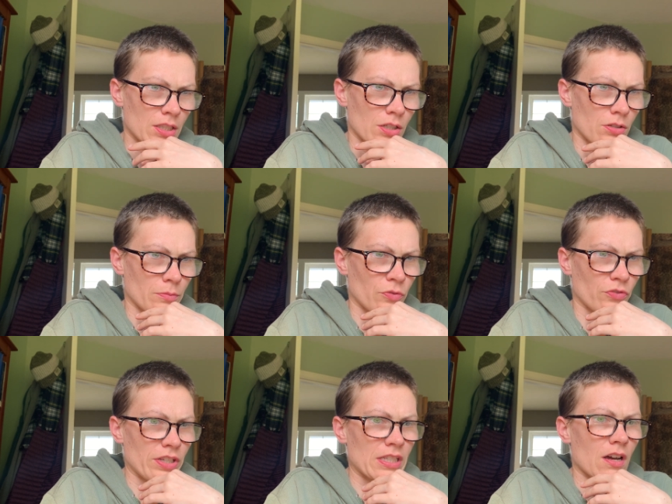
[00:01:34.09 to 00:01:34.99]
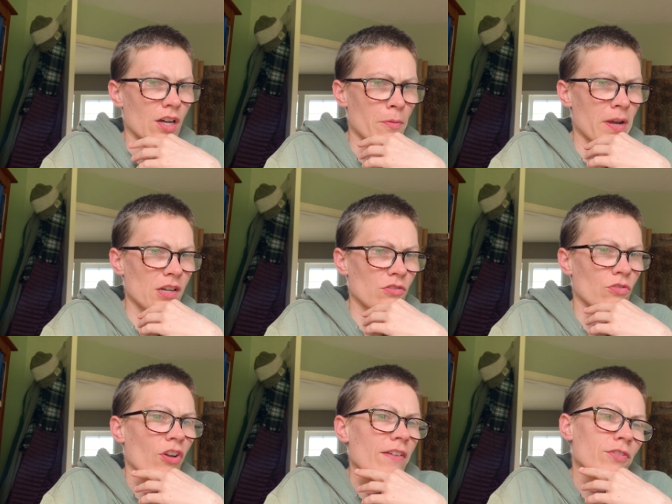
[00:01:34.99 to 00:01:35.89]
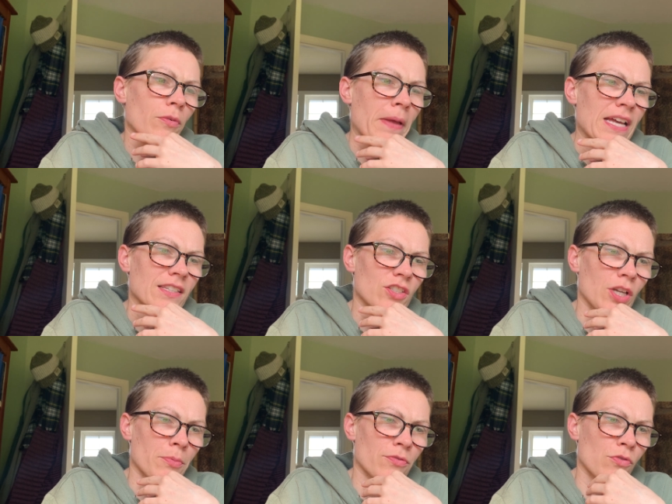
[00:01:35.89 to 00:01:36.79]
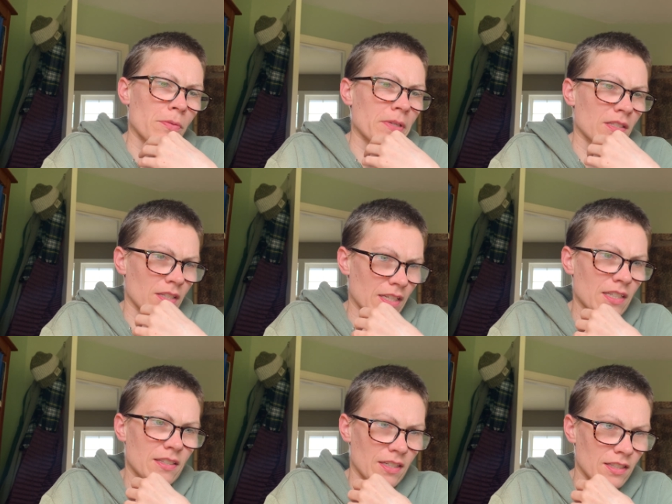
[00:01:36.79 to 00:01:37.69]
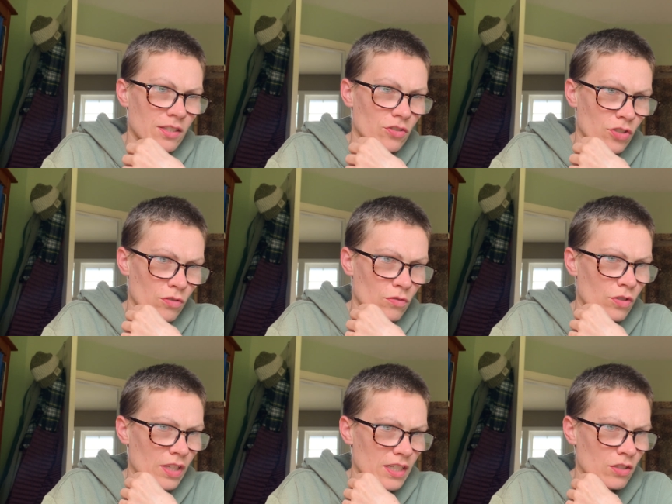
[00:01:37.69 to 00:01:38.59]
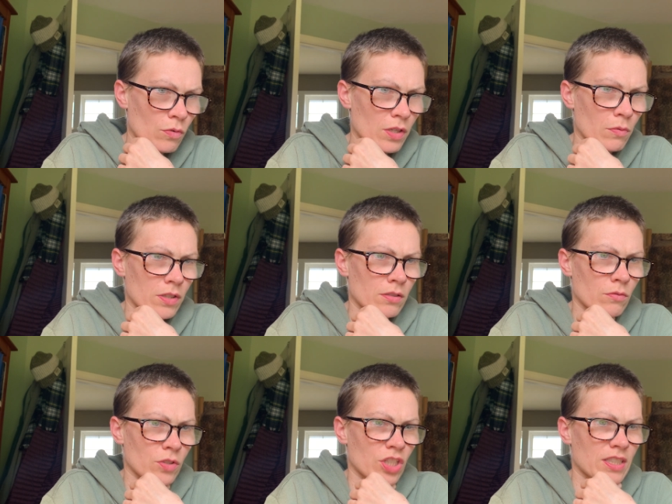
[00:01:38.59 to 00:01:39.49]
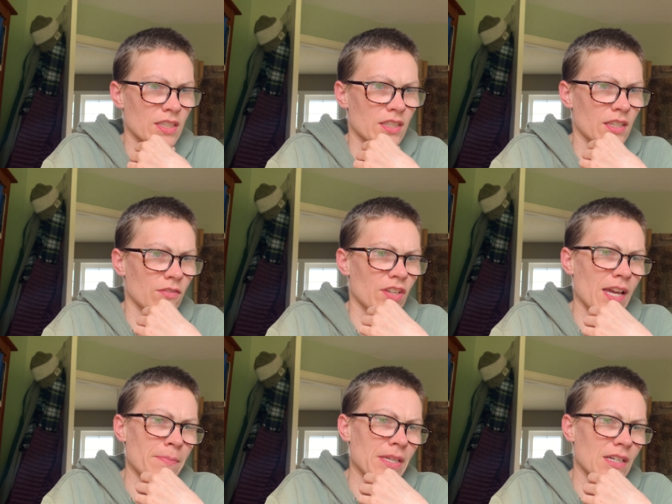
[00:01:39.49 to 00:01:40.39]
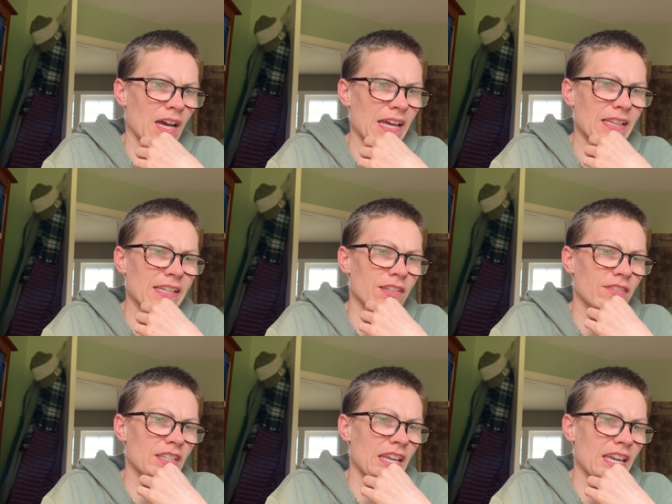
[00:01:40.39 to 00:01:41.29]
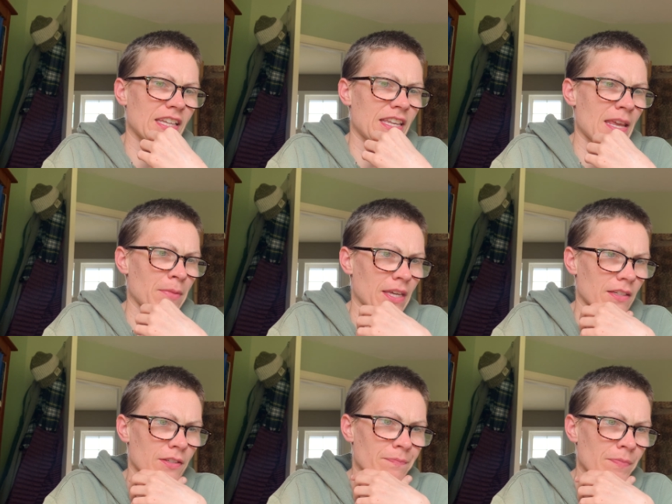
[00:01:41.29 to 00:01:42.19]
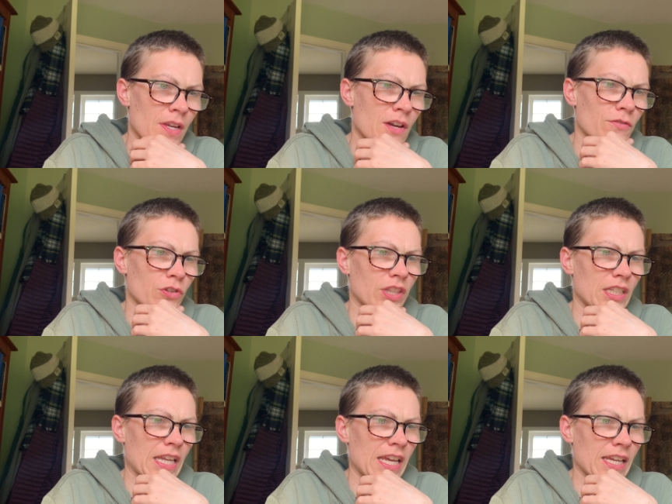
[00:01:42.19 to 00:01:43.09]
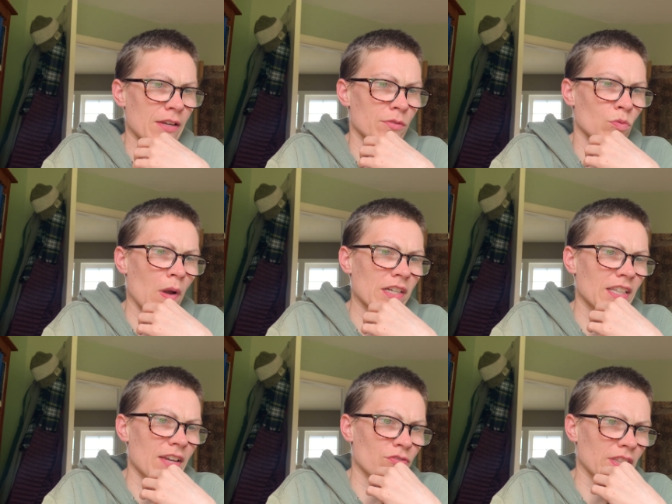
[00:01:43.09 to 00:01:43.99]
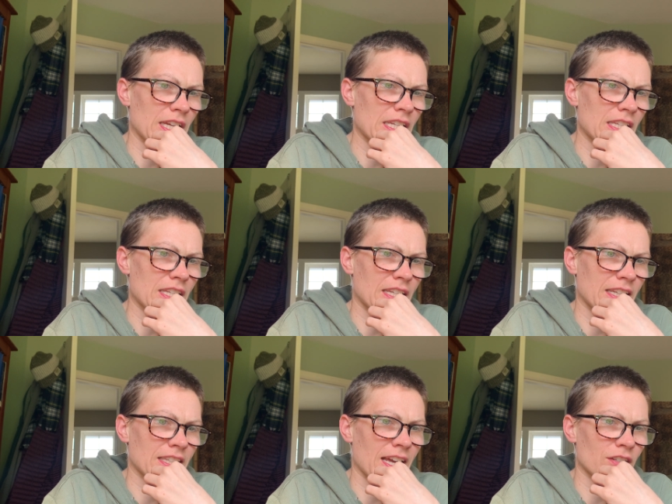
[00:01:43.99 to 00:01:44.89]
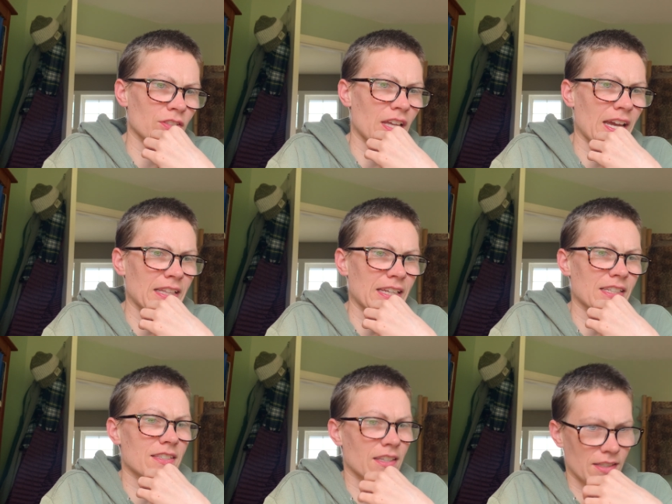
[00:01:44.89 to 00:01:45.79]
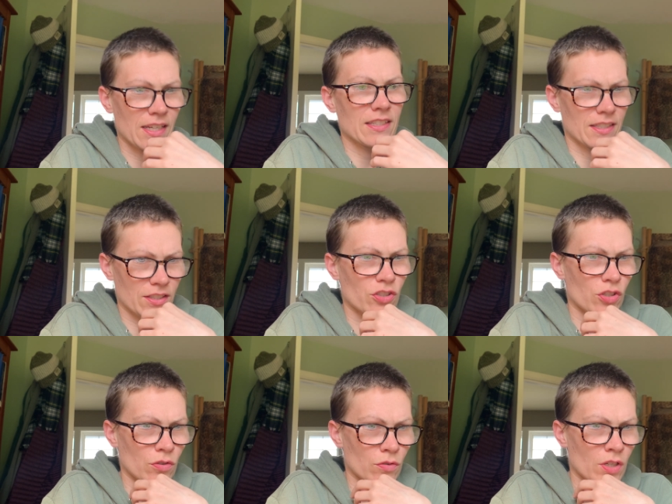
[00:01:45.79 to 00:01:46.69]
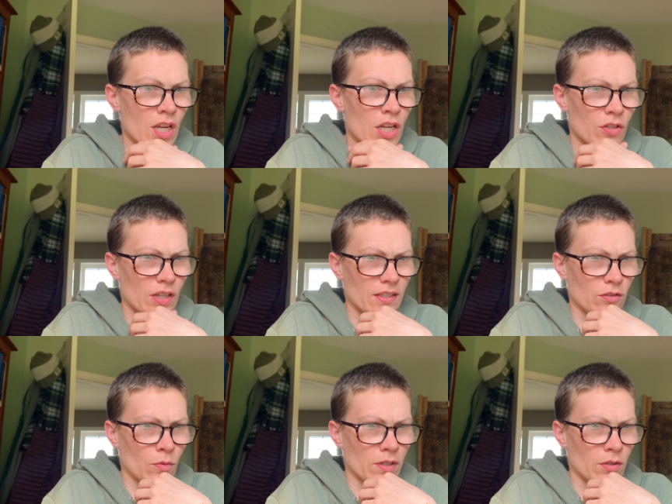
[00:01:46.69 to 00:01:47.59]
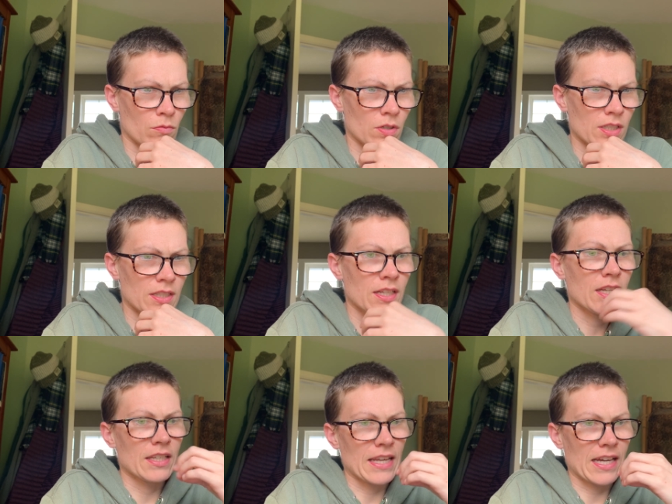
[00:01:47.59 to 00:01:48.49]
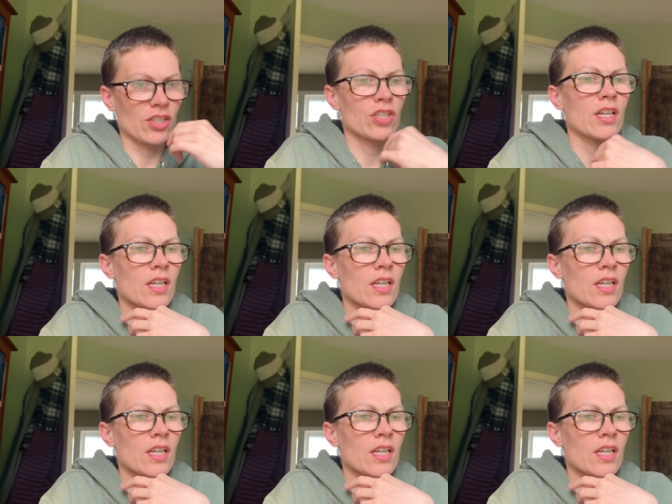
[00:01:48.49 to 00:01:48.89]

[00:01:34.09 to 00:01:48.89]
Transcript: So I'm going to read an autobiographical passage I performed on Sunday, sixth June two thousand twenty-one, which consisted of typing a highlight of the day and naming it. For the day, it was wildlife related, and I titled the highlight Sunday, sixth June two thousand twenty-one, dash,